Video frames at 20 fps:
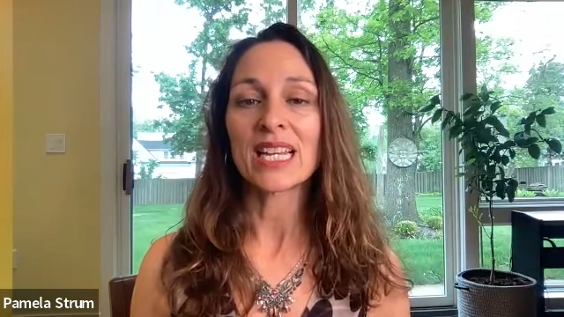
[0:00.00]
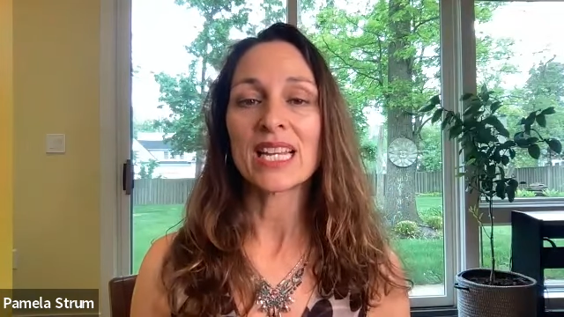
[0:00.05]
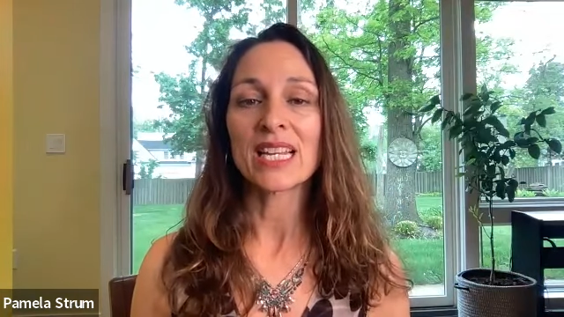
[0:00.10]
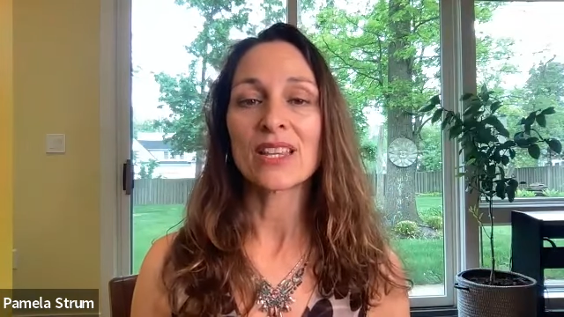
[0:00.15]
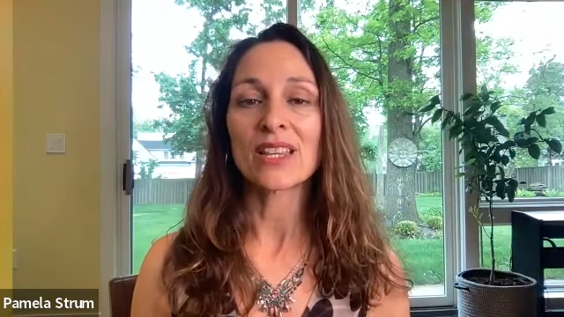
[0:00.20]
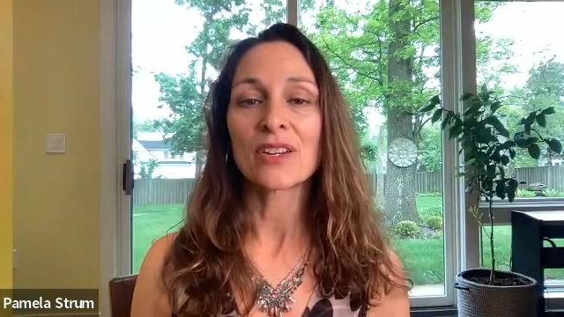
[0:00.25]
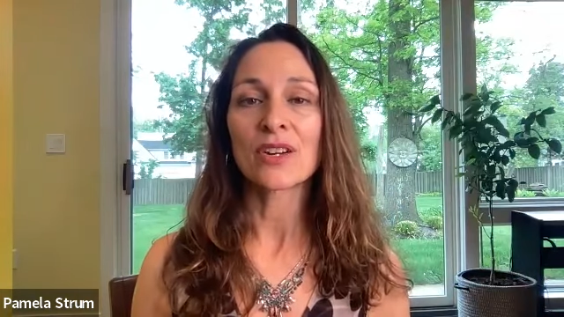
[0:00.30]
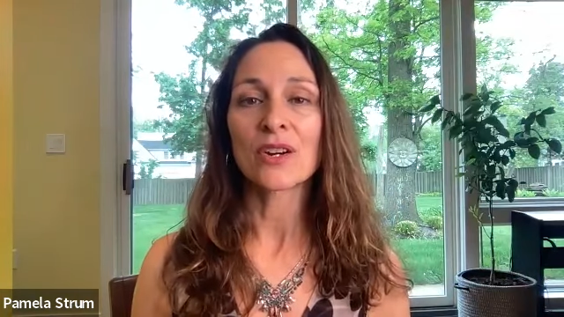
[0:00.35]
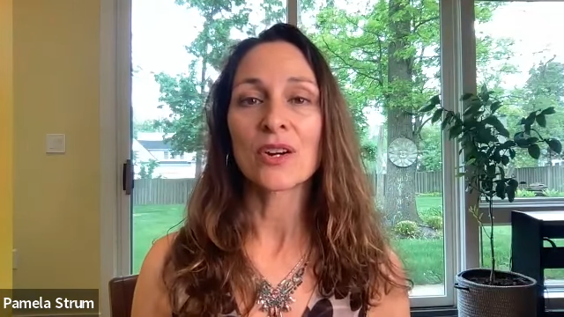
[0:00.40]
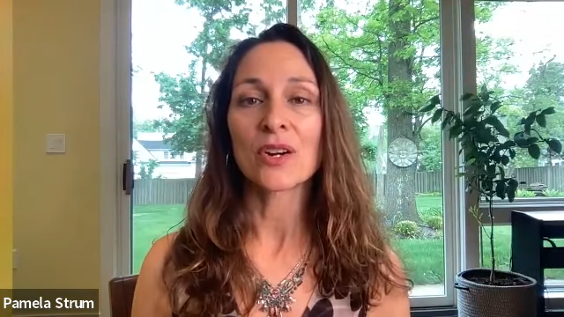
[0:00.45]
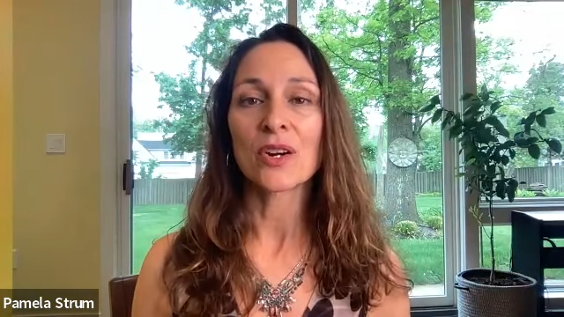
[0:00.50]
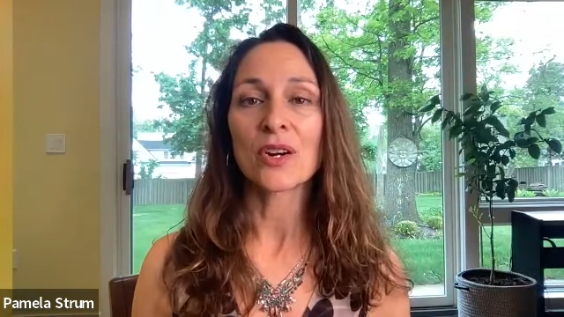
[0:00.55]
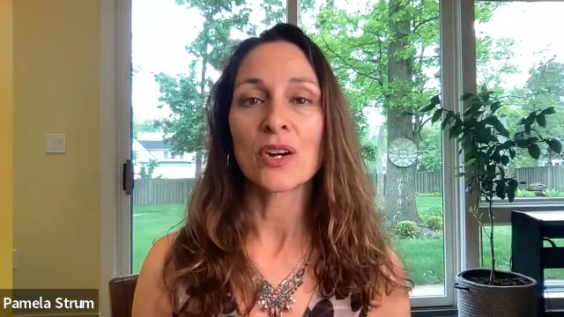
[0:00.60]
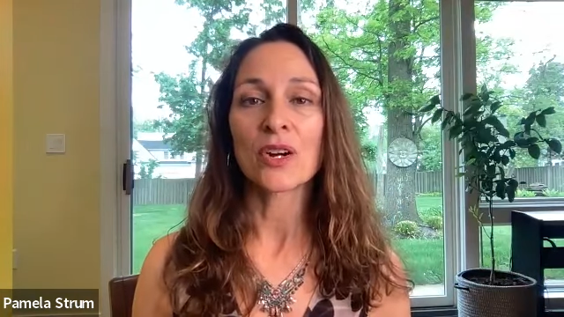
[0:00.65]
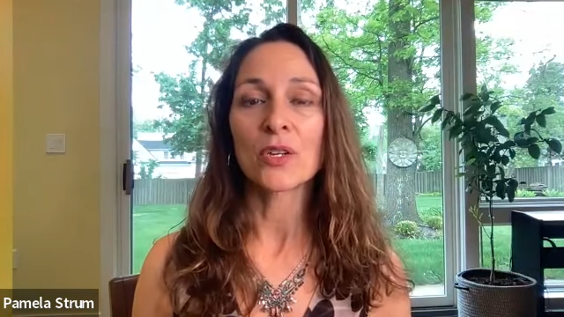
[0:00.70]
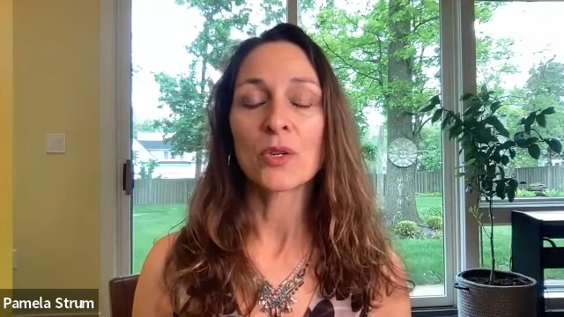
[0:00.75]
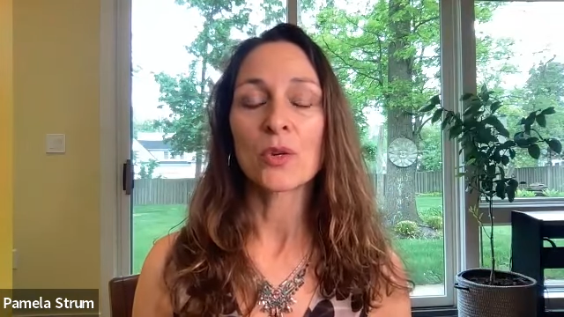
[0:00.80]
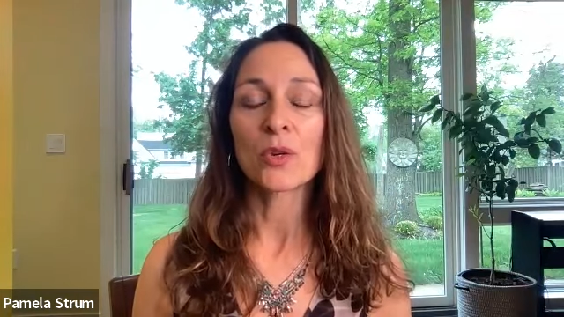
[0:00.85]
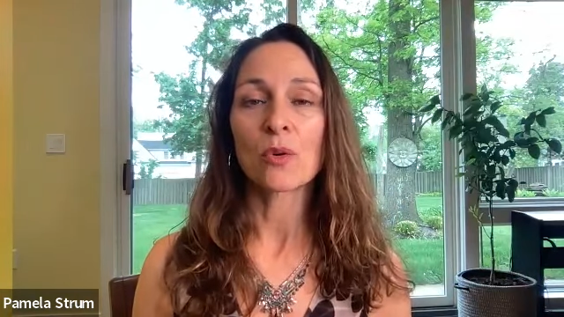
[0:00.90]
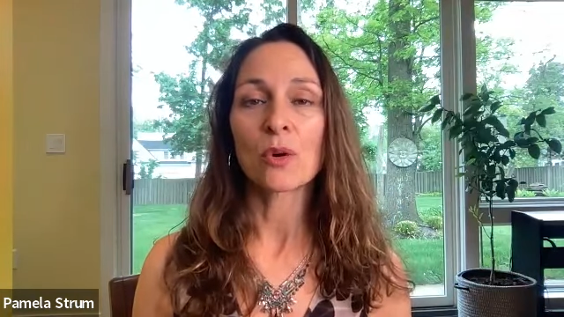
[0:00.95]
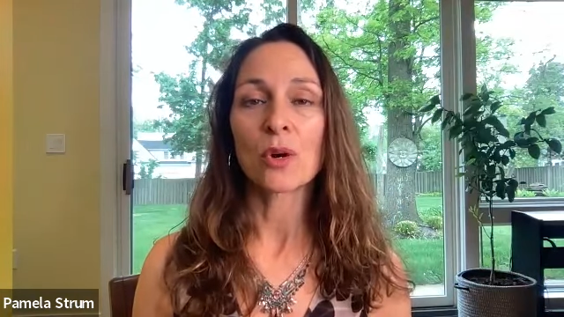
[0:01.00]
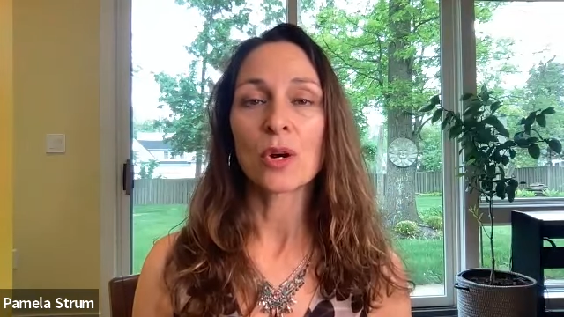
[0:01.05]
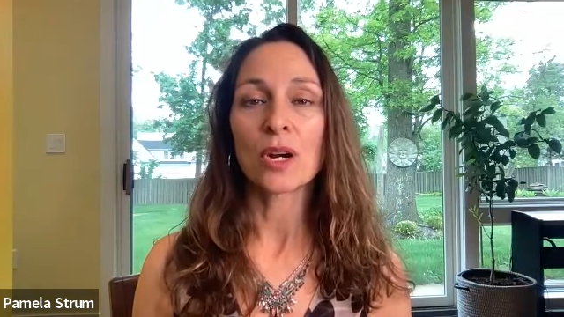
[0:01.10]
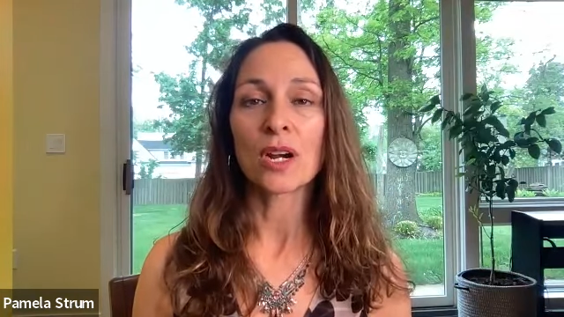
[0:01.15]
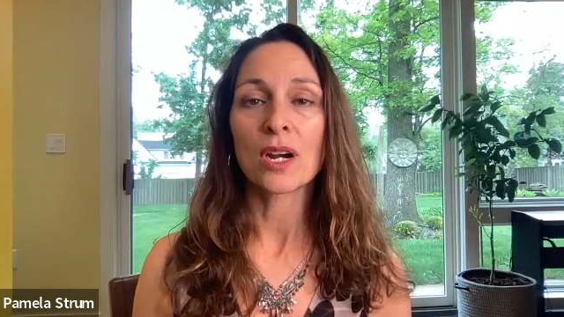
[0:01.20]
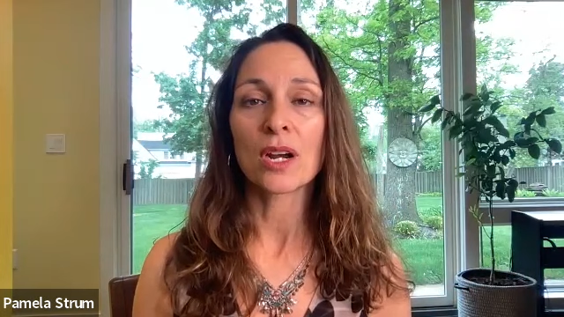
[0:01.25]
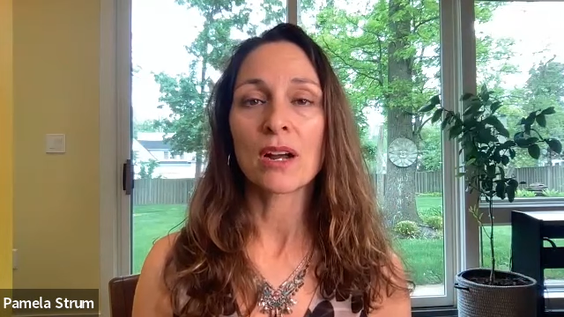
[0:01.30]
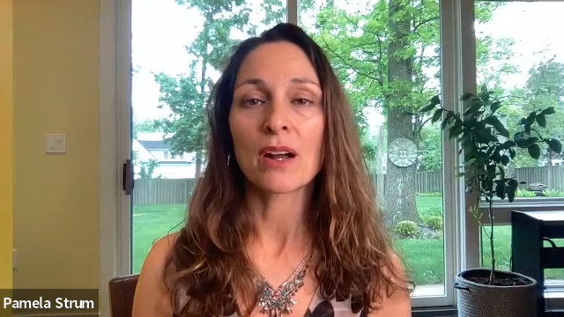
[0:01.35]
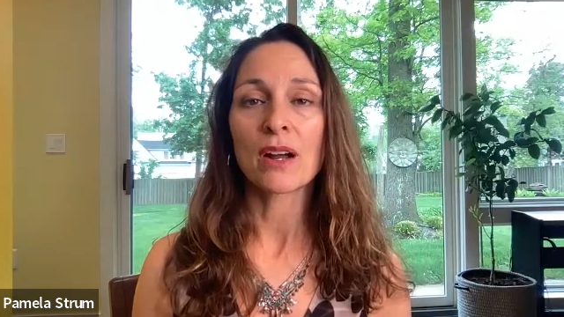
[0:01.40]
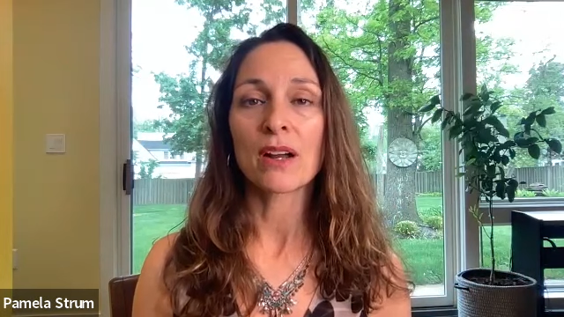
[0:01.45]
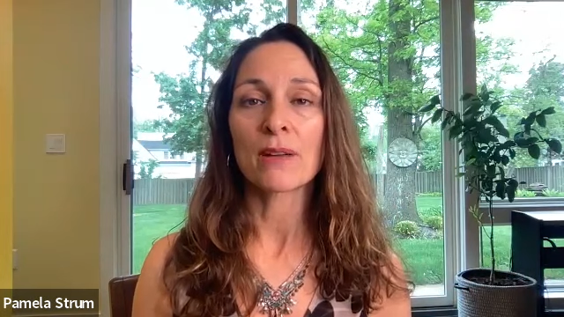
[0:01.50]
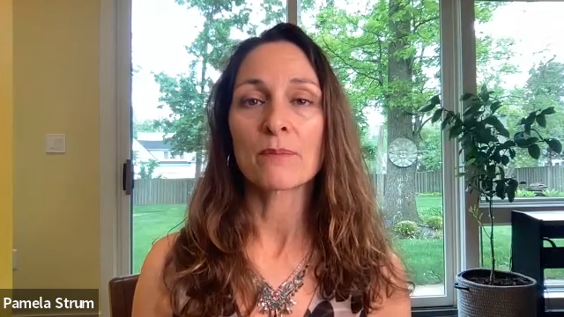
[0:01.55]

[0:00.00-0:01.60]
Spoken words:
either your